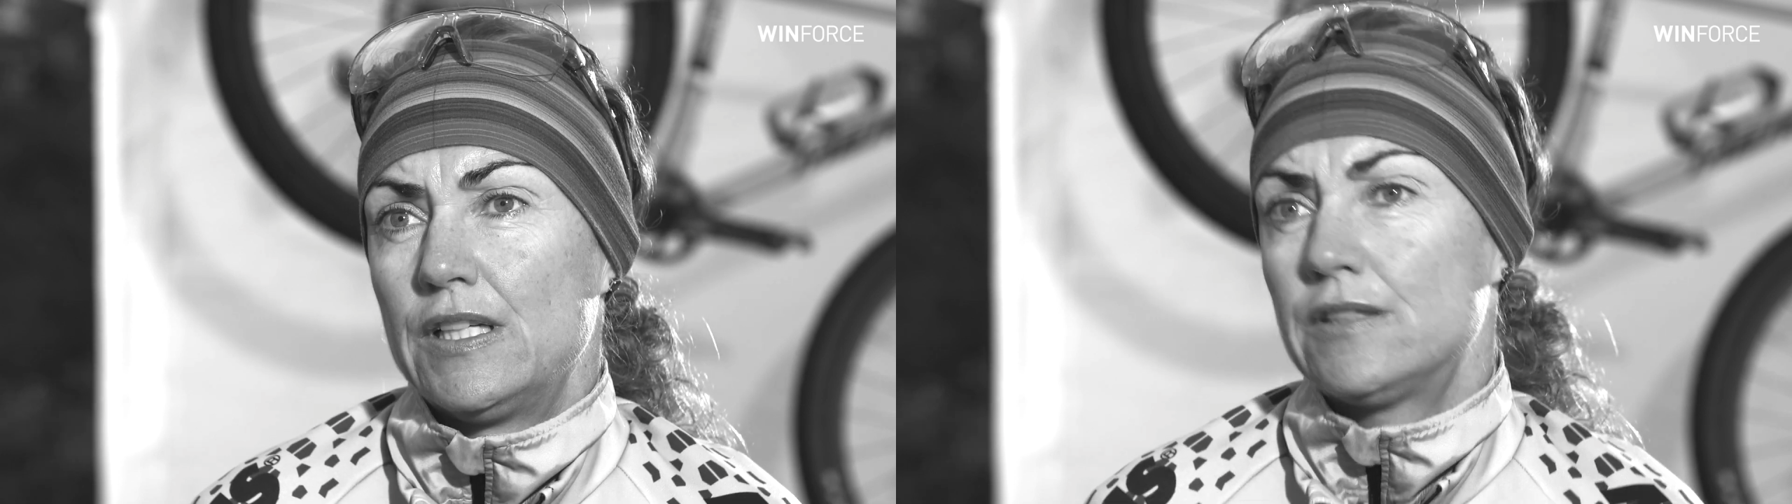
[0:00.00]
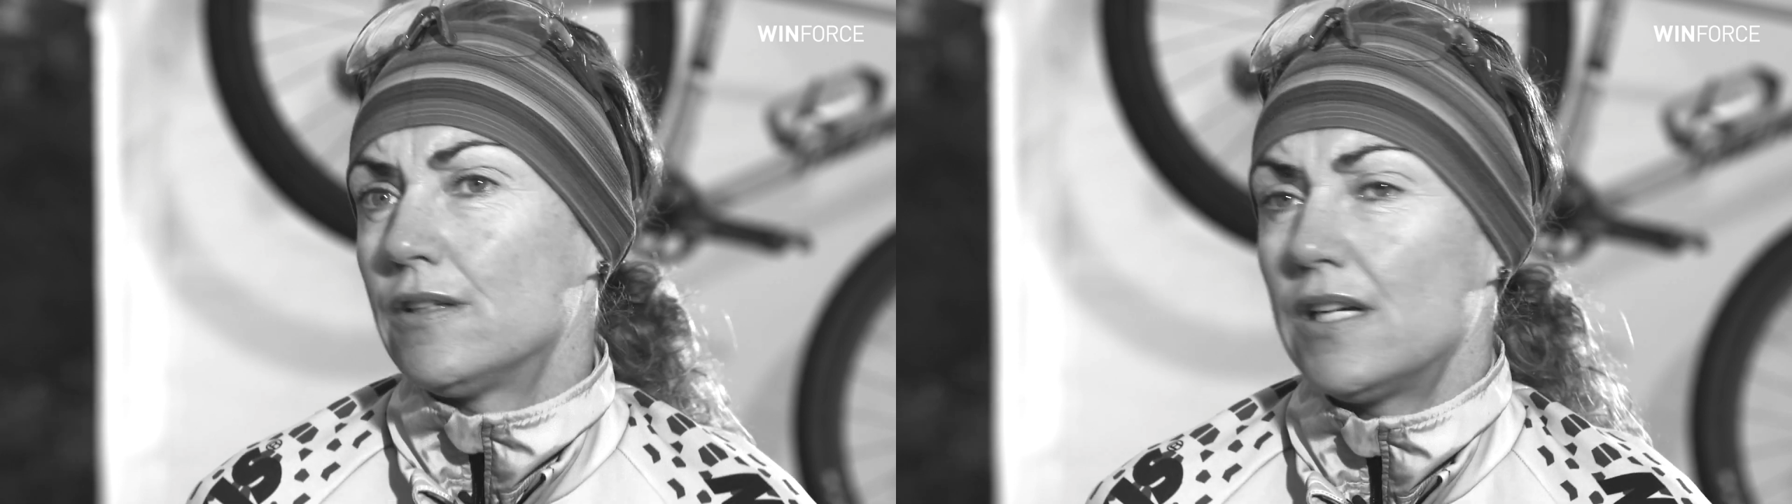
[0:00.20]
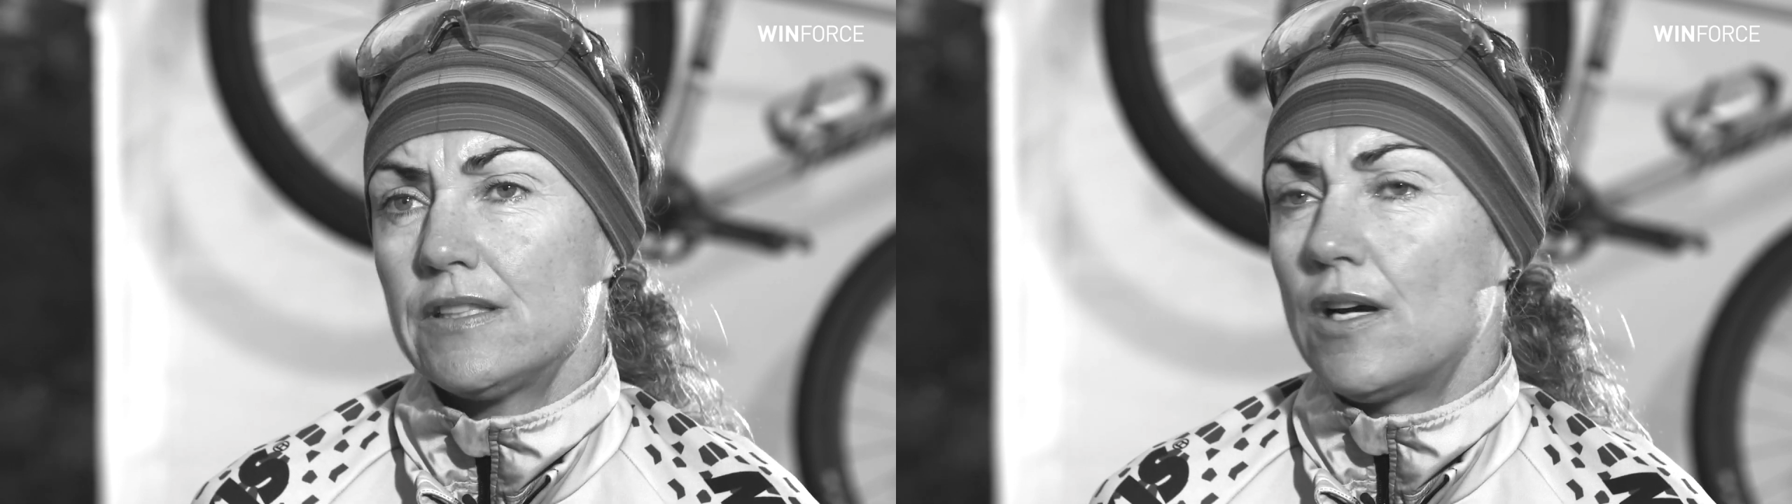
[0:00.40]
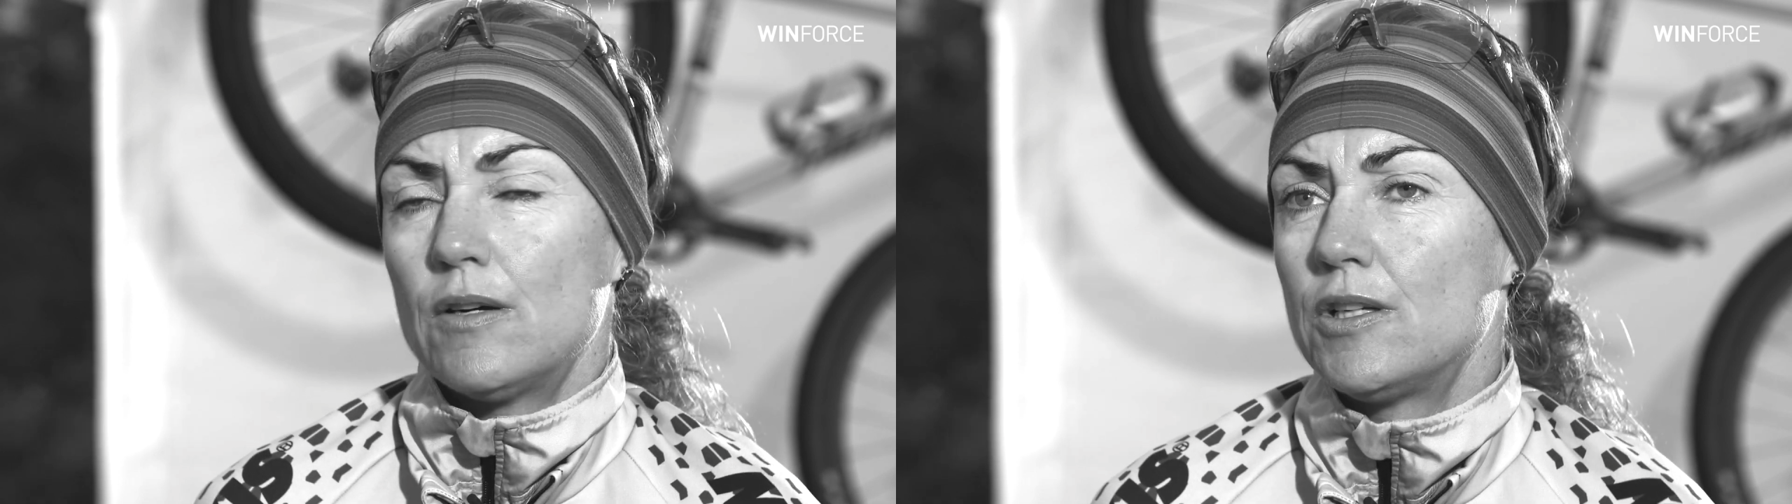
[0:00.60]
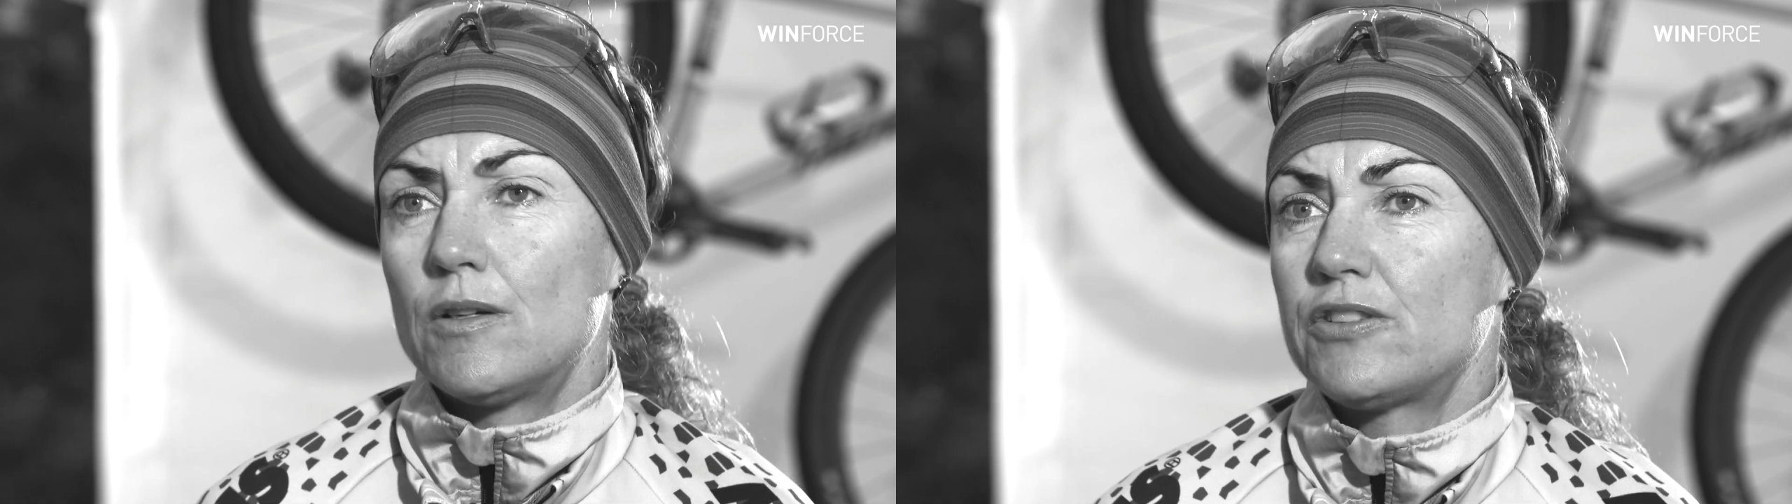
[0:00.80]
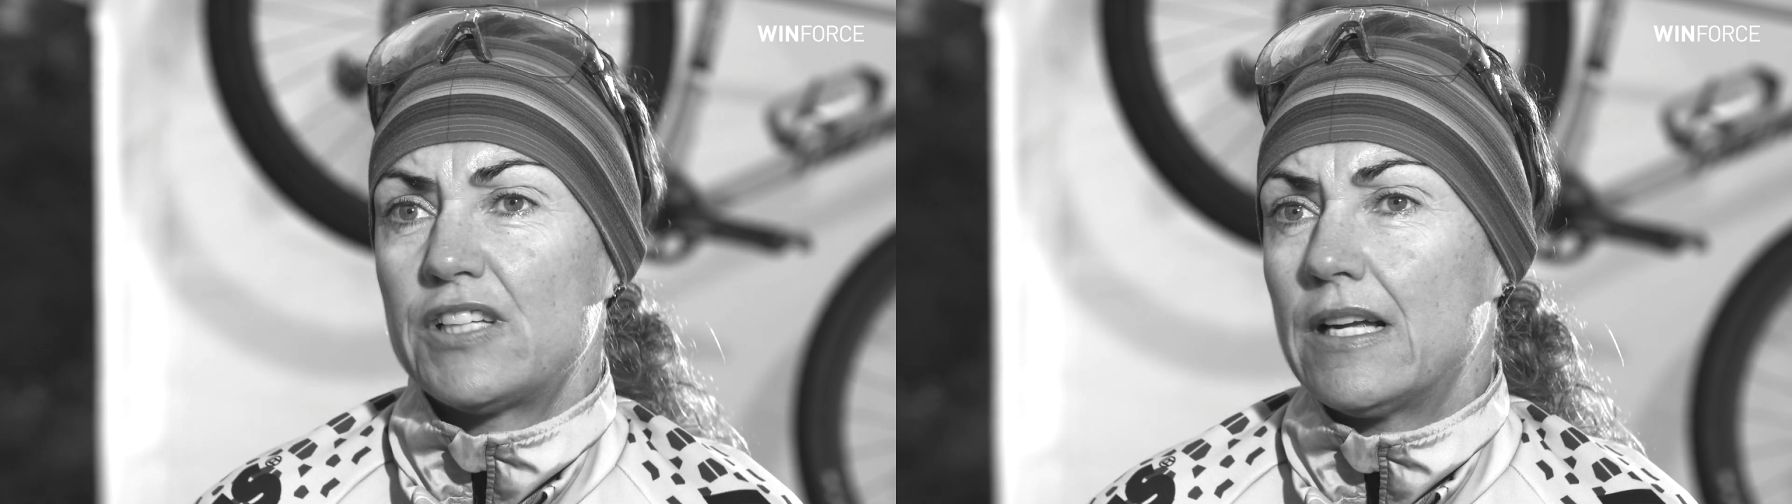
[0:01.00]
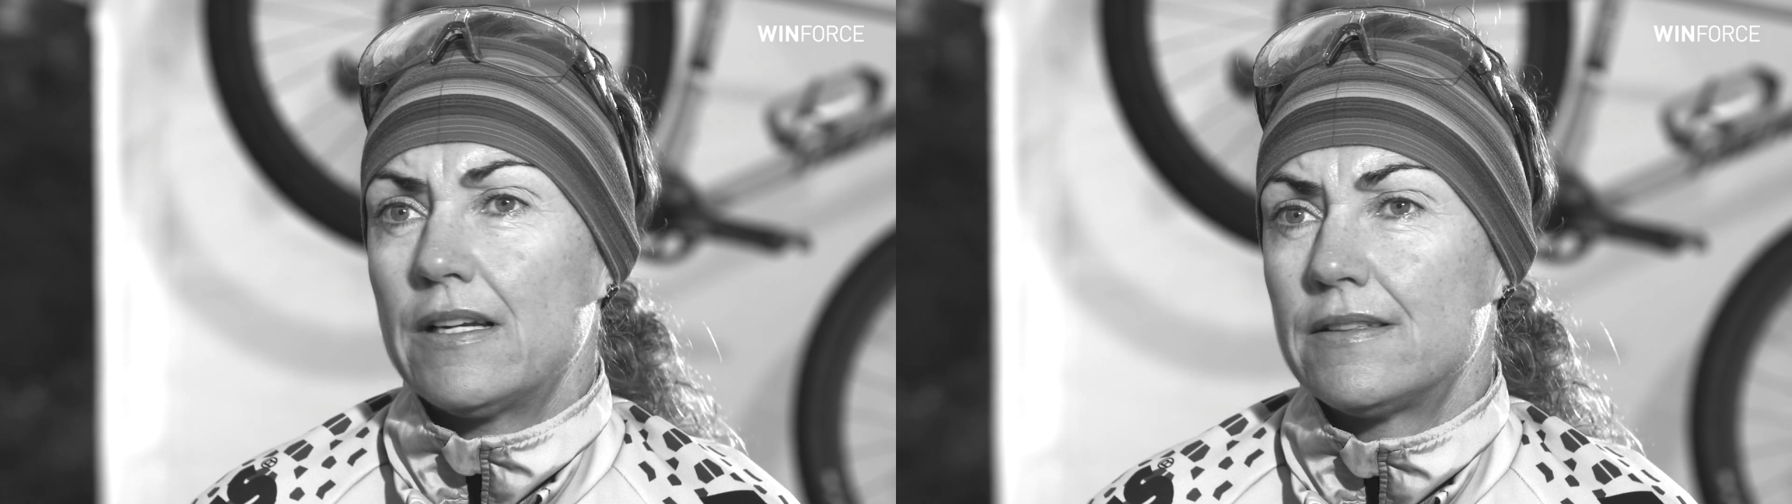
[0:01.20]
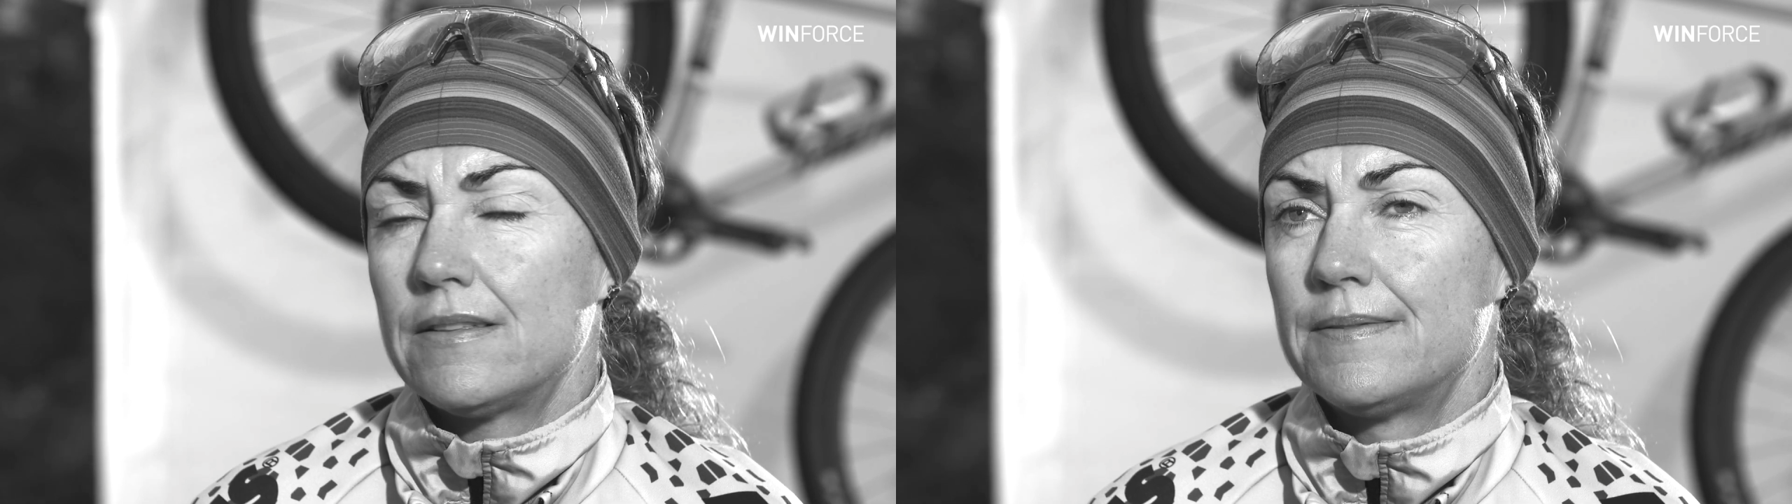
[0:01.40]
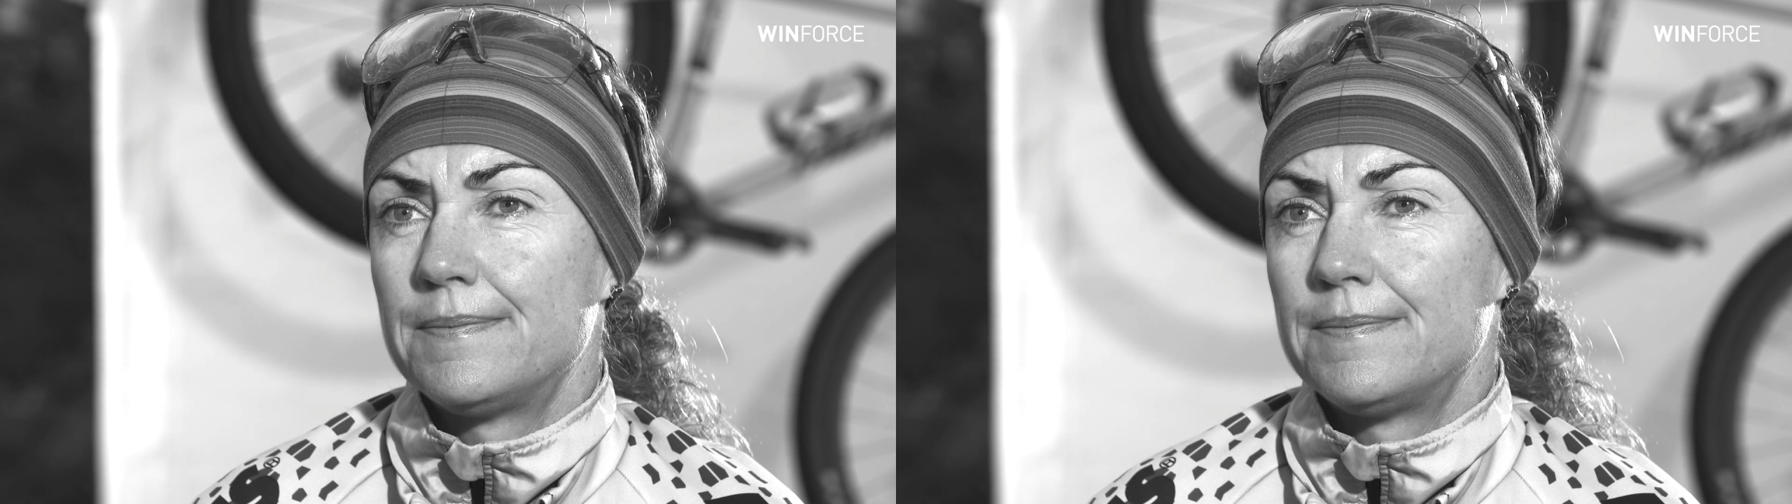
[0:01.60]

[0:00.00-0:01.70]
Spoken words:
So that's how it all started.